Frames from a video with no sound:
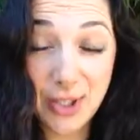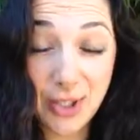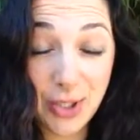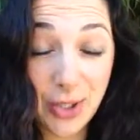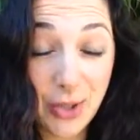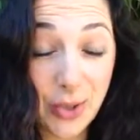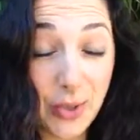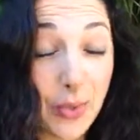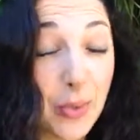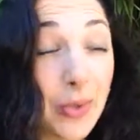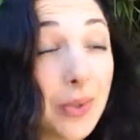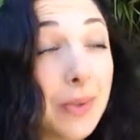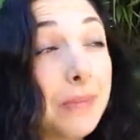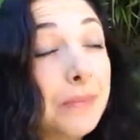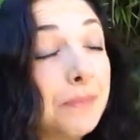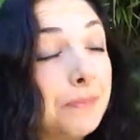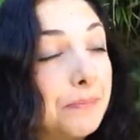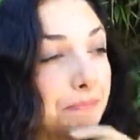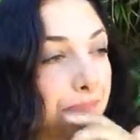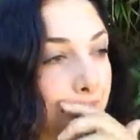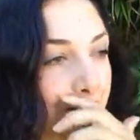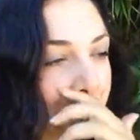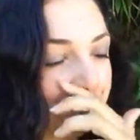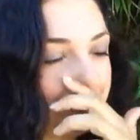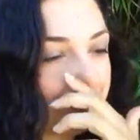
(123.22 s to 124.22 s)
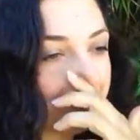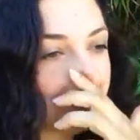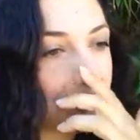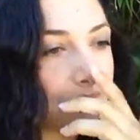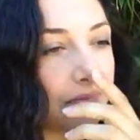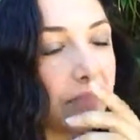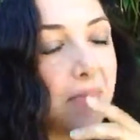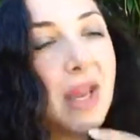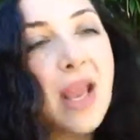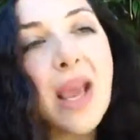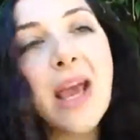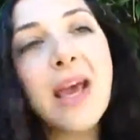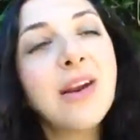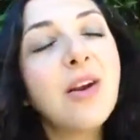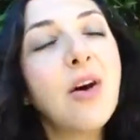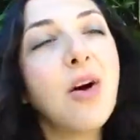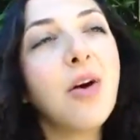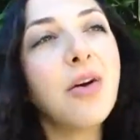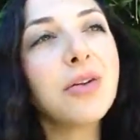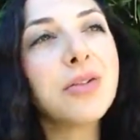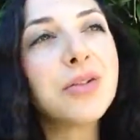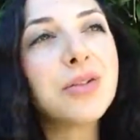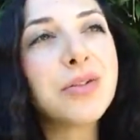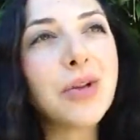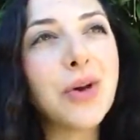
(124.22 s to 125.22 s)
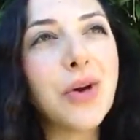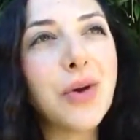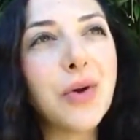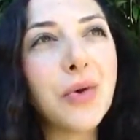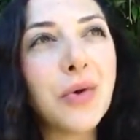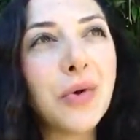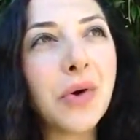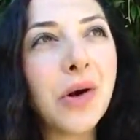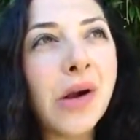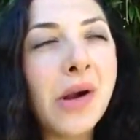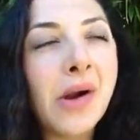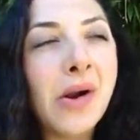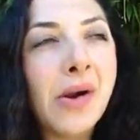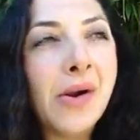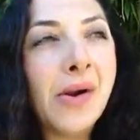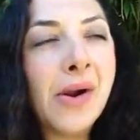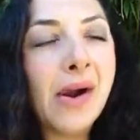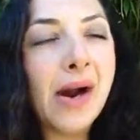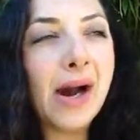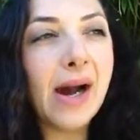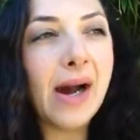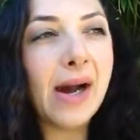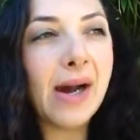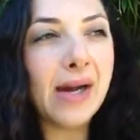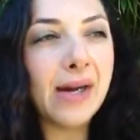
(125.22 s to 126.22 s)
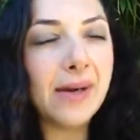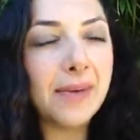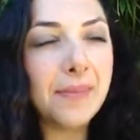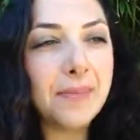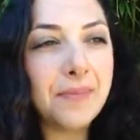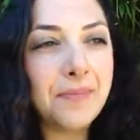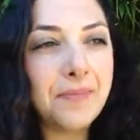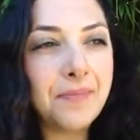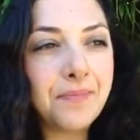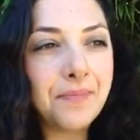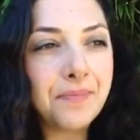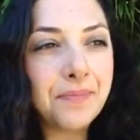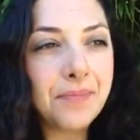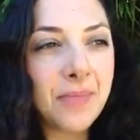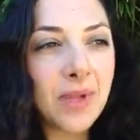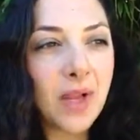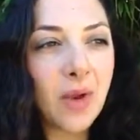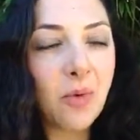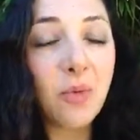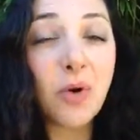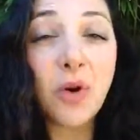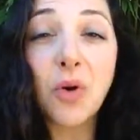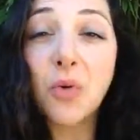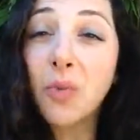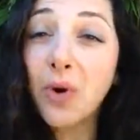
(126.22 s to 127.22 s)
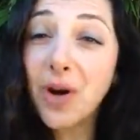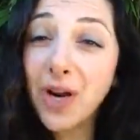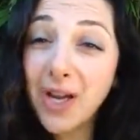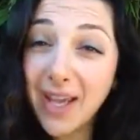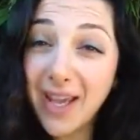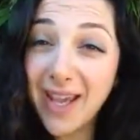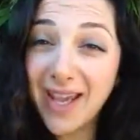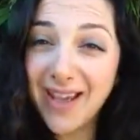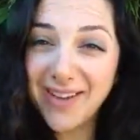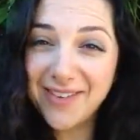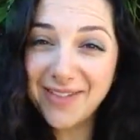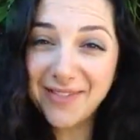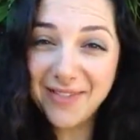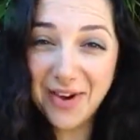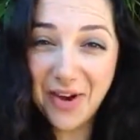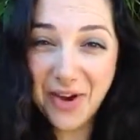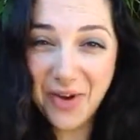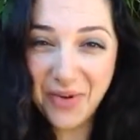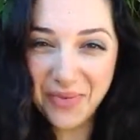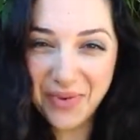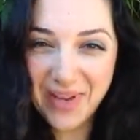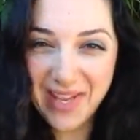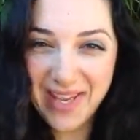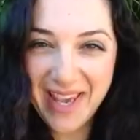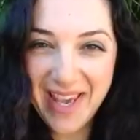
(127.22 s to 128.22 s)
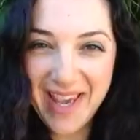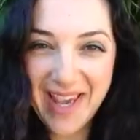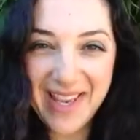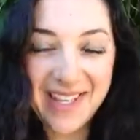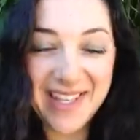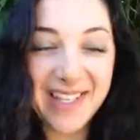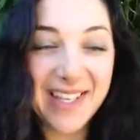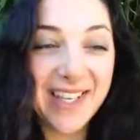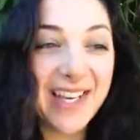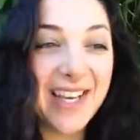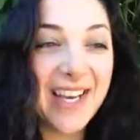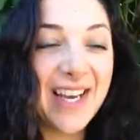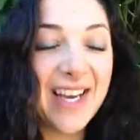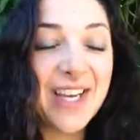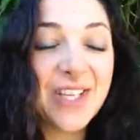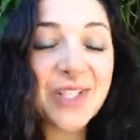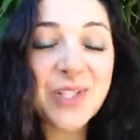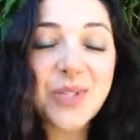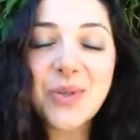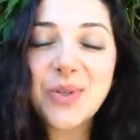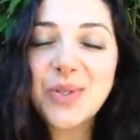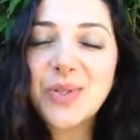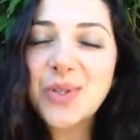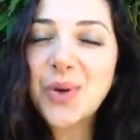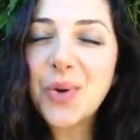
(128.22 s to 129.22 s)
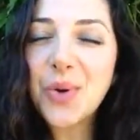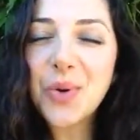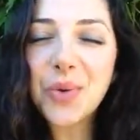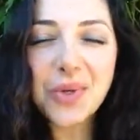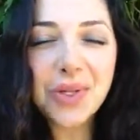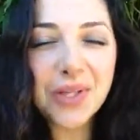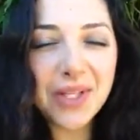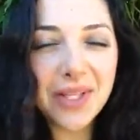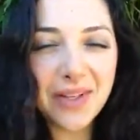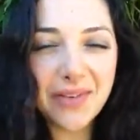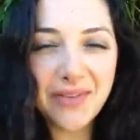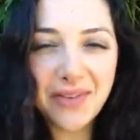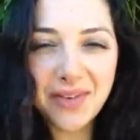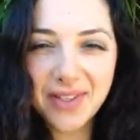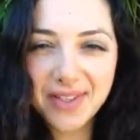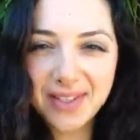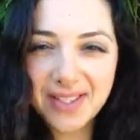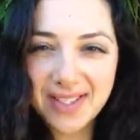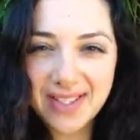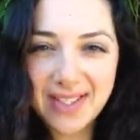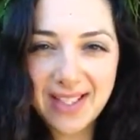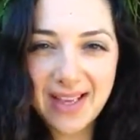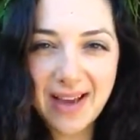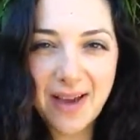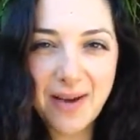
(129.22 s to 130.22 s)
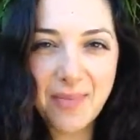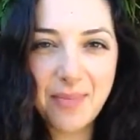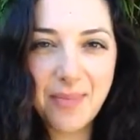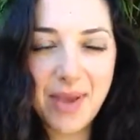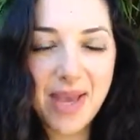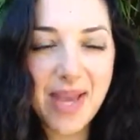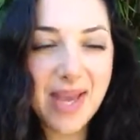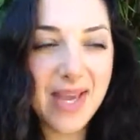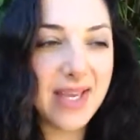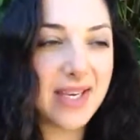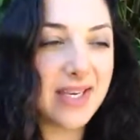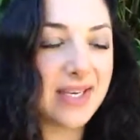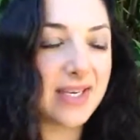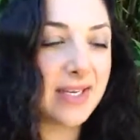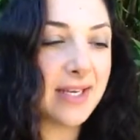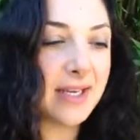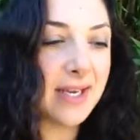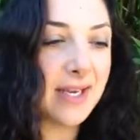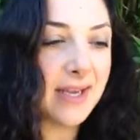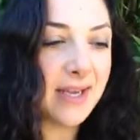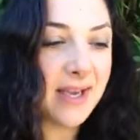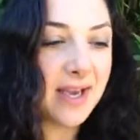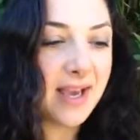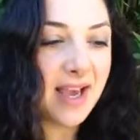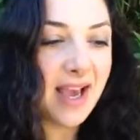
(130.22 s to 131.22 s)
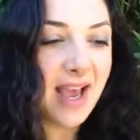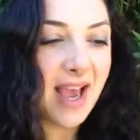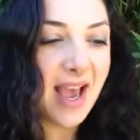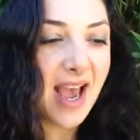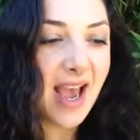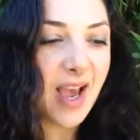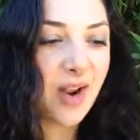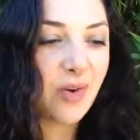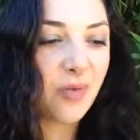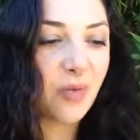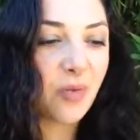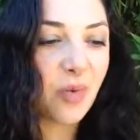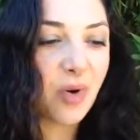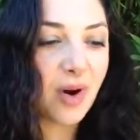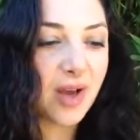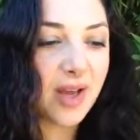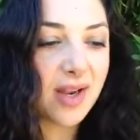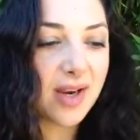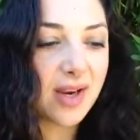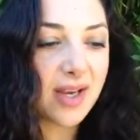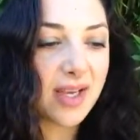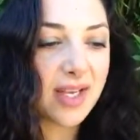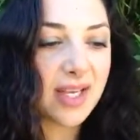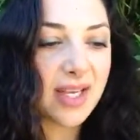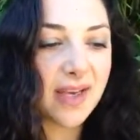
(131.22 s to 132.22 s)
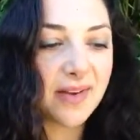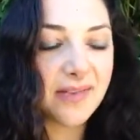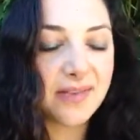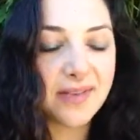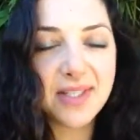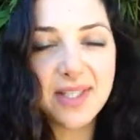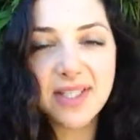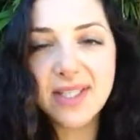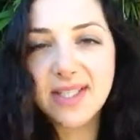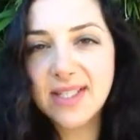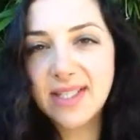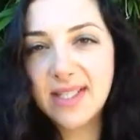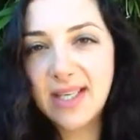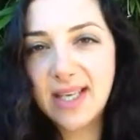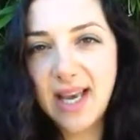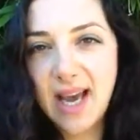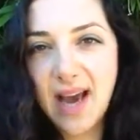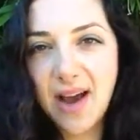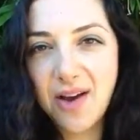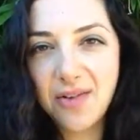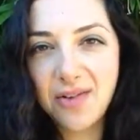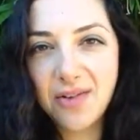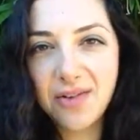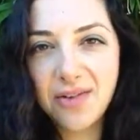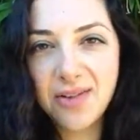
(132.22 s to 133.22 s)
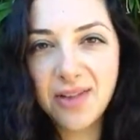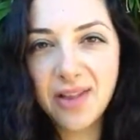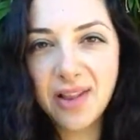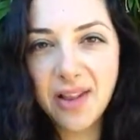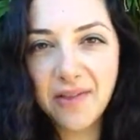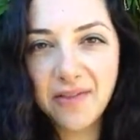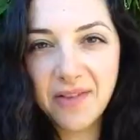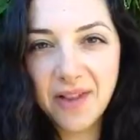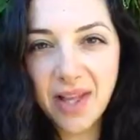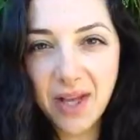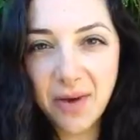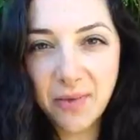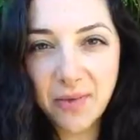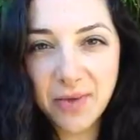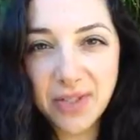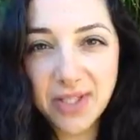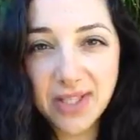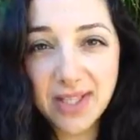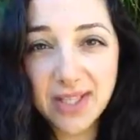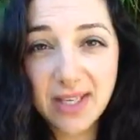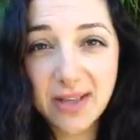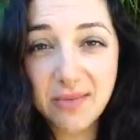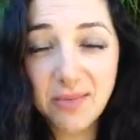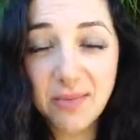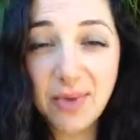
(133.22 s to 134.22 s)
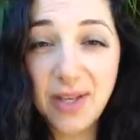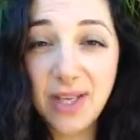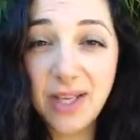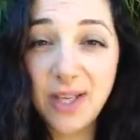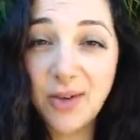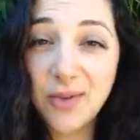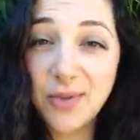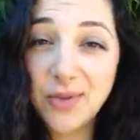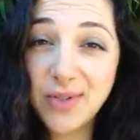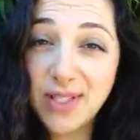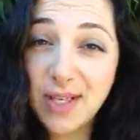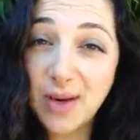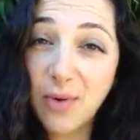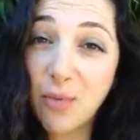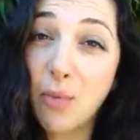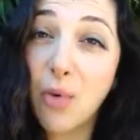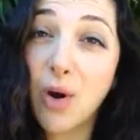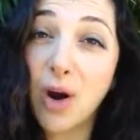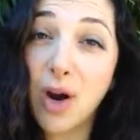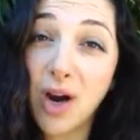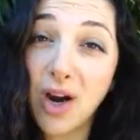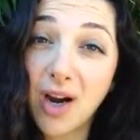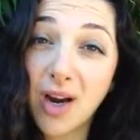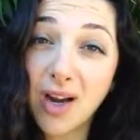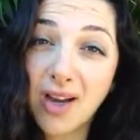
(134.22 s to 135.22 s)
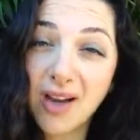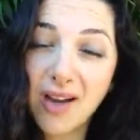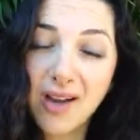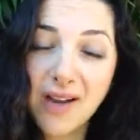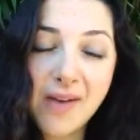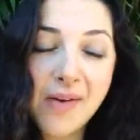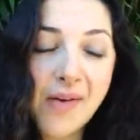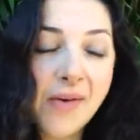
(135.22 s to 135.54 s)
too, and also we were working all weekend, so it totally filled us up. And what a gift to see how love languages can be used at work